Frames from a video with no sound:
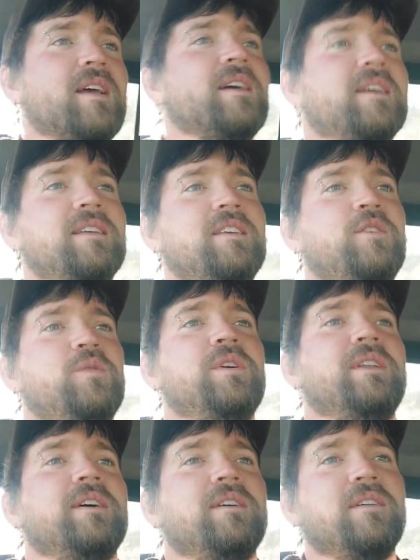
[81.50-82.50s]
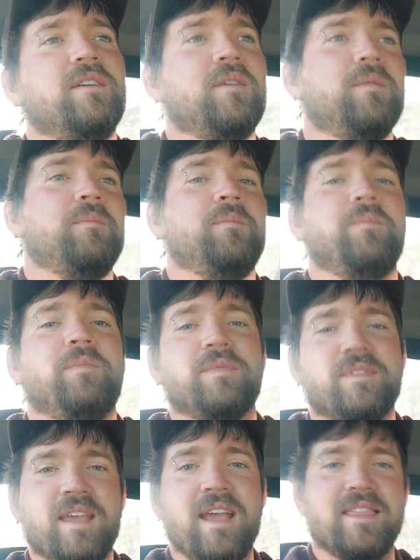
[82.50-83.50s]
you would
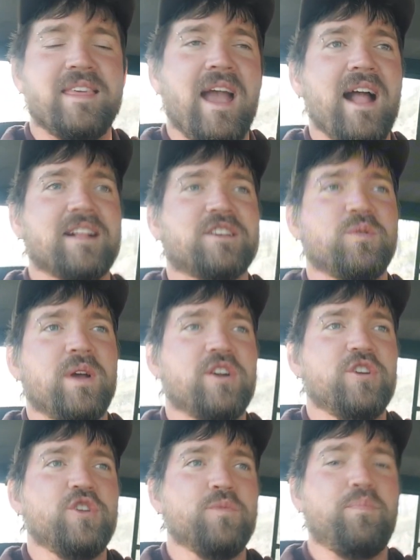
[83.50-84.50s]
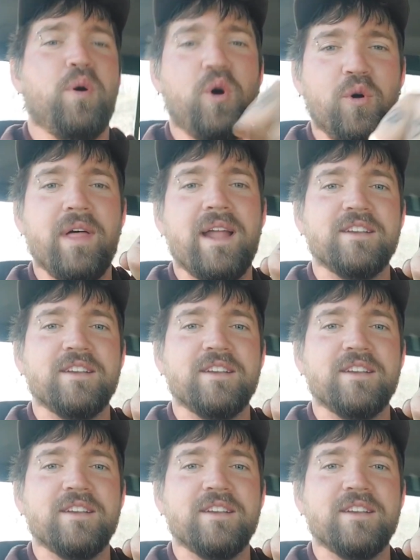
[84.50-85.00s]
take the actuator and you pull that as